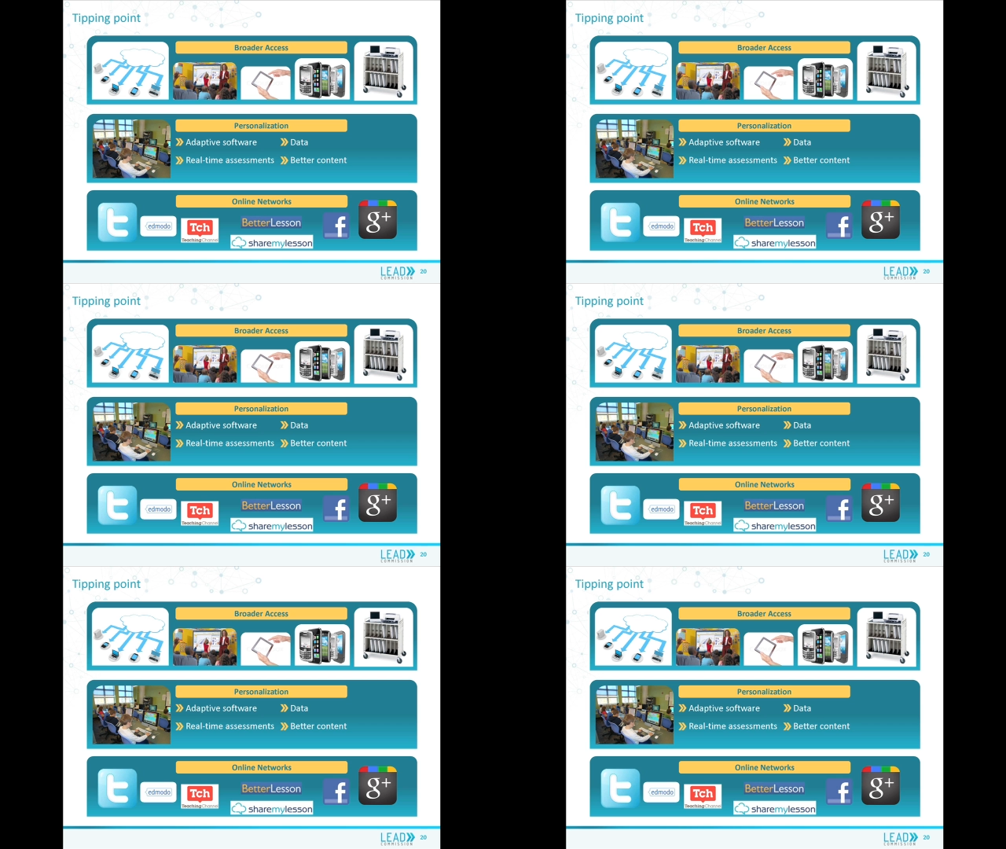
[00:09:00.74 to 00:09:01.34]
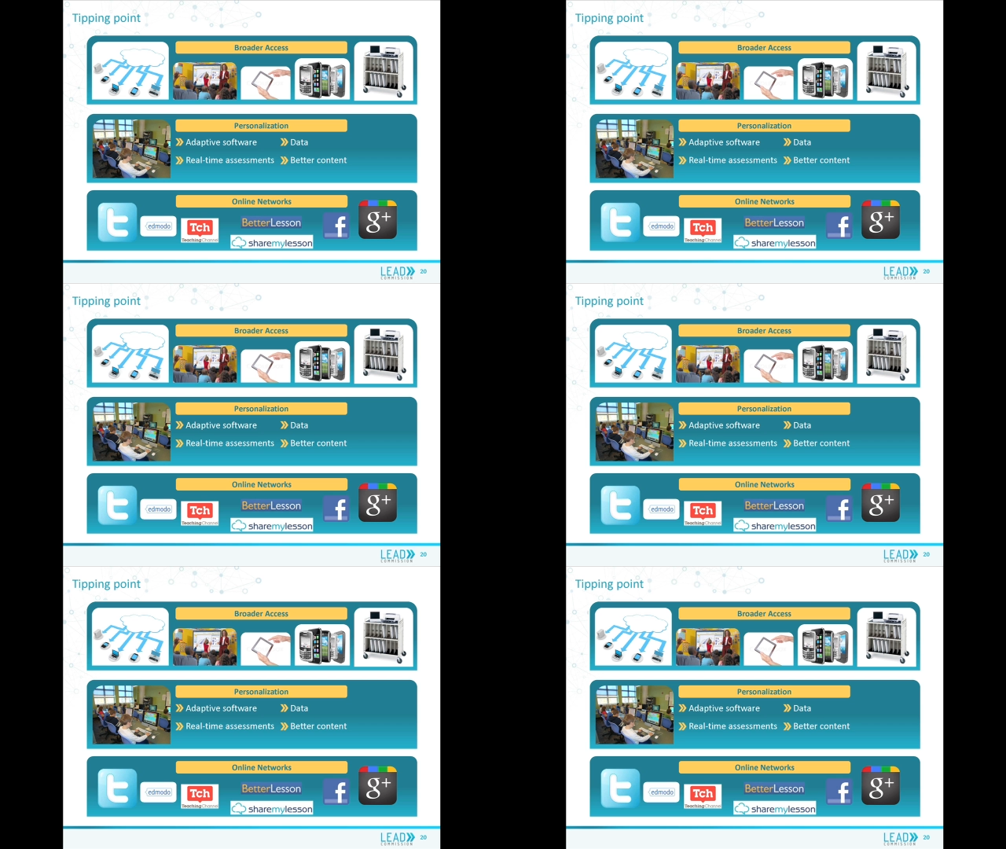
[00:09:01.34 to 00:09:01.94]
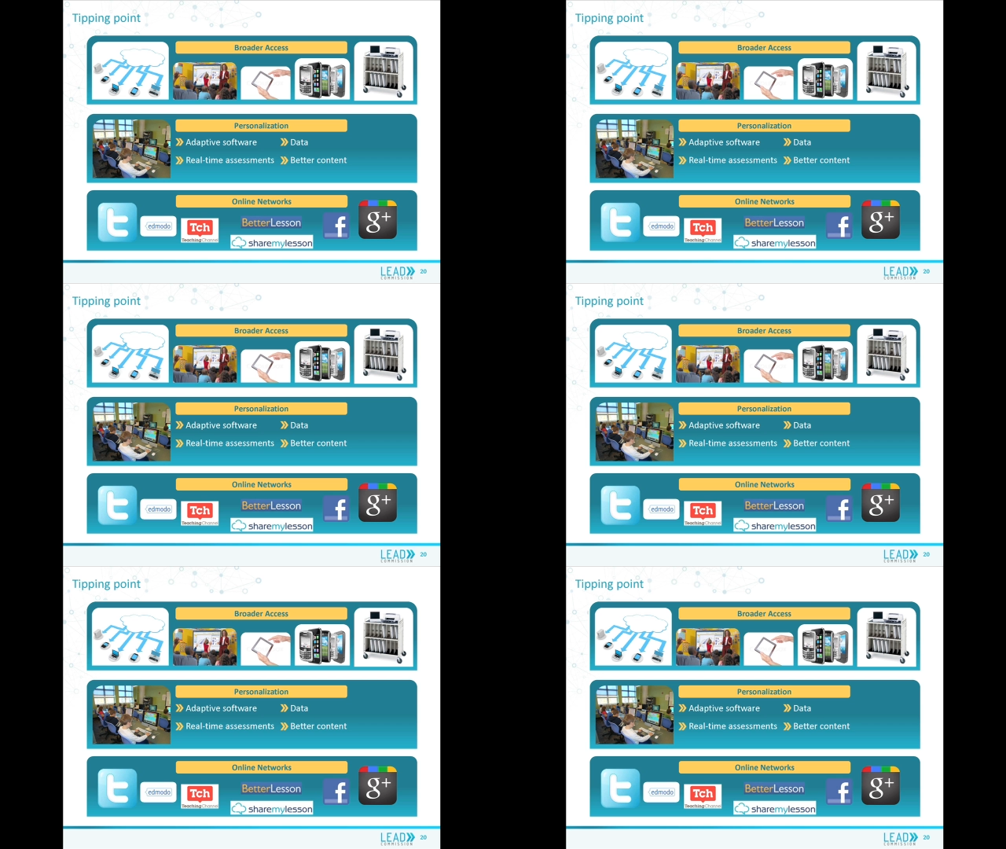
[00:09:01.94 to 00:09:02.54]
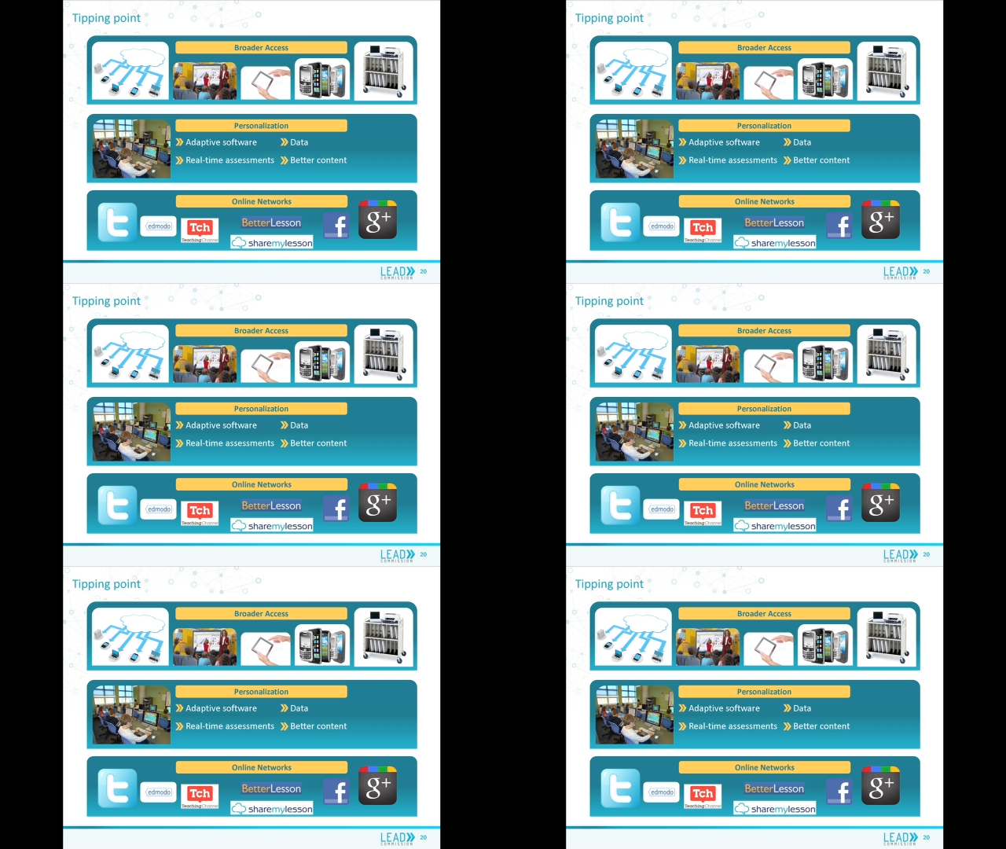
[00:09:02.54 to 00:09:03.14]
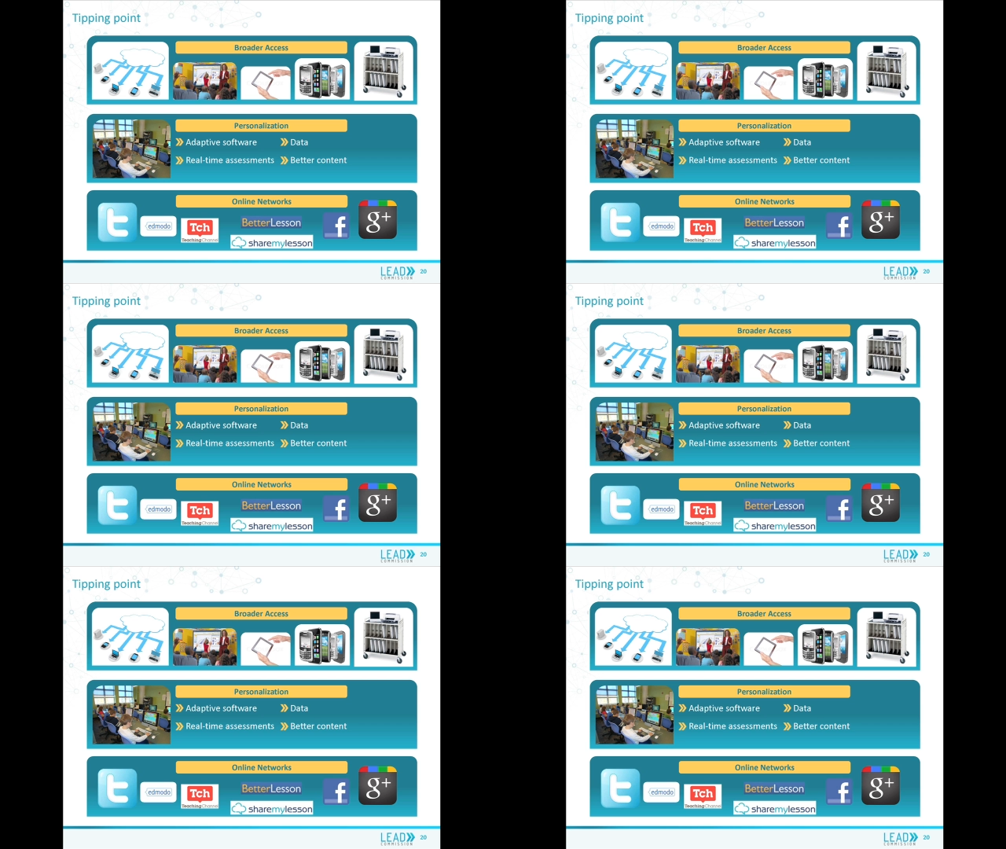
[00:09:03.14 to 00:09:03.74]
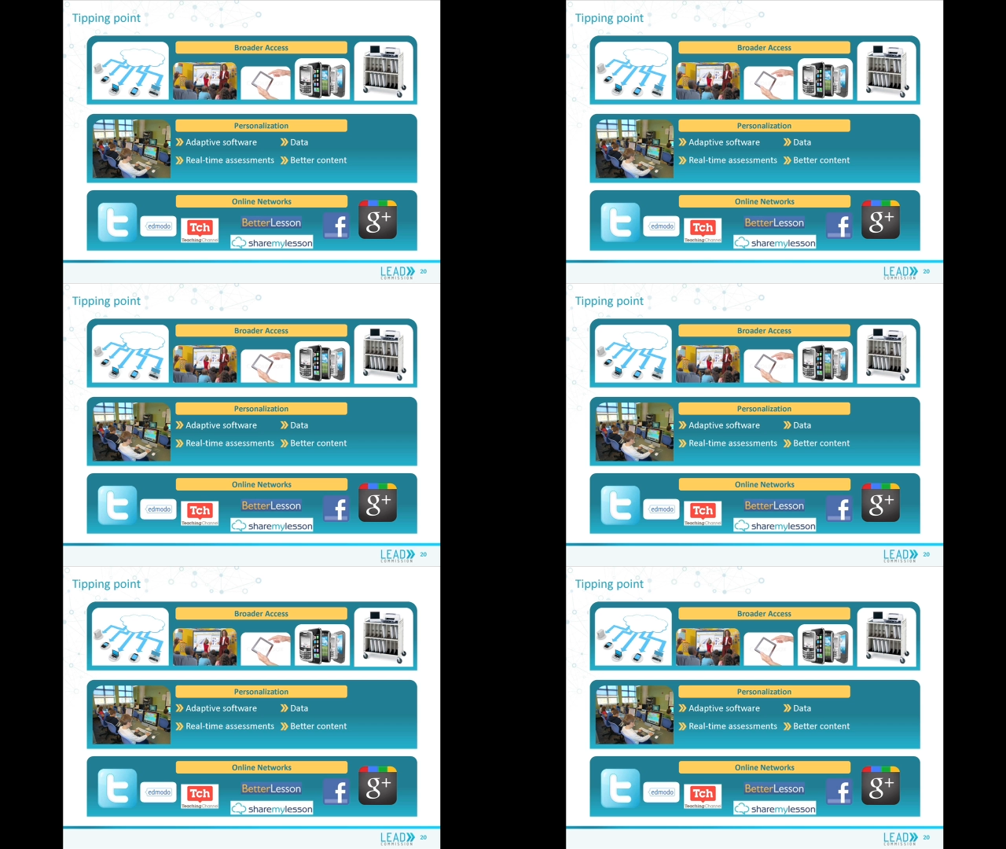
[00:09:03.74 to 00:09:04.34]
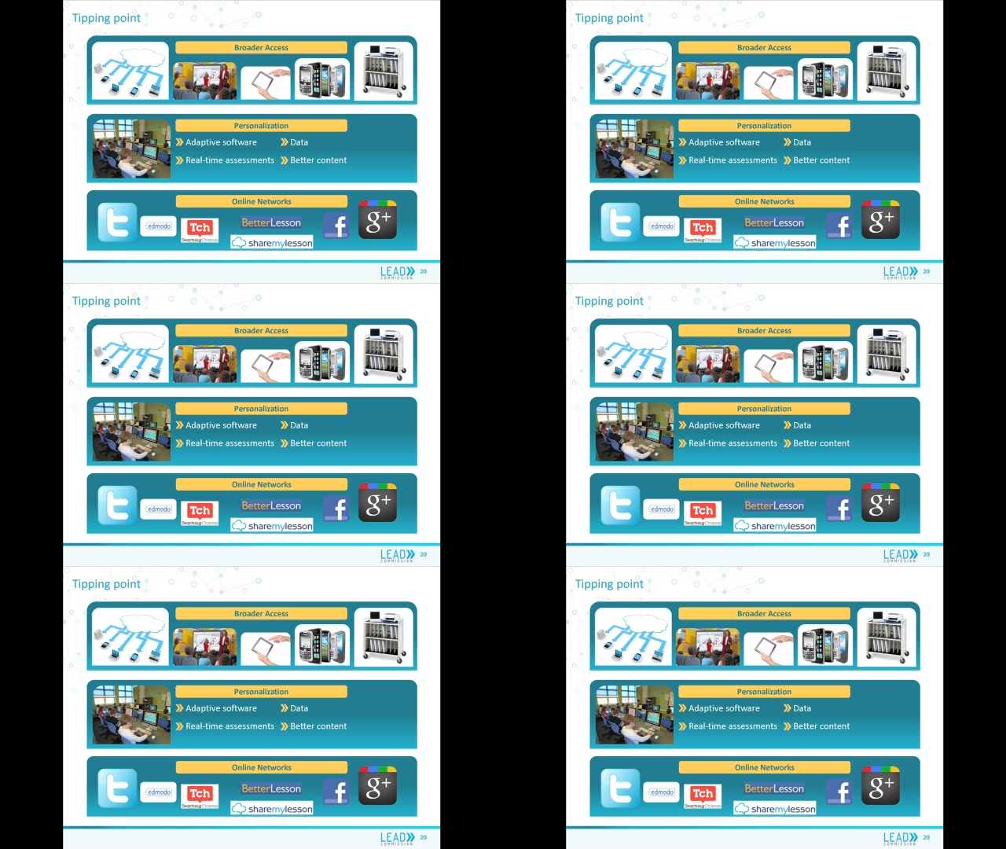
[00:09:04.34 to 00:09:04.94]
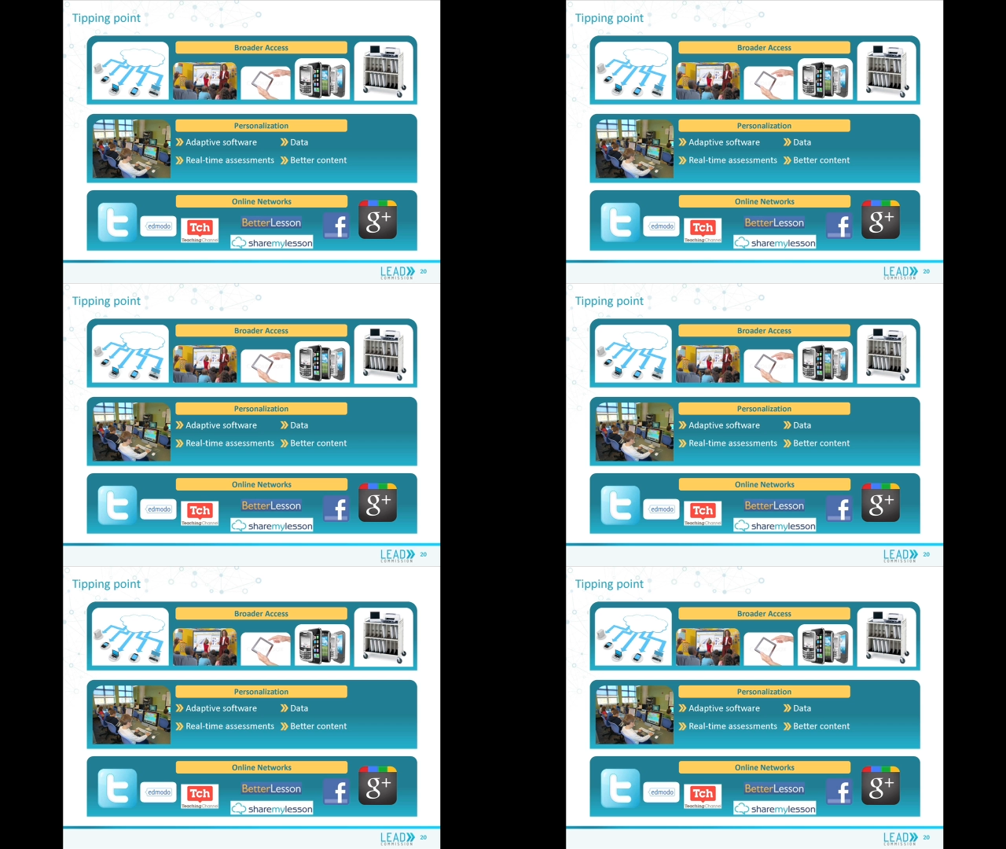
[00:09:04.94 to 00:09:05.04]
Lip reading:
No face is visible, so there are no lips to read.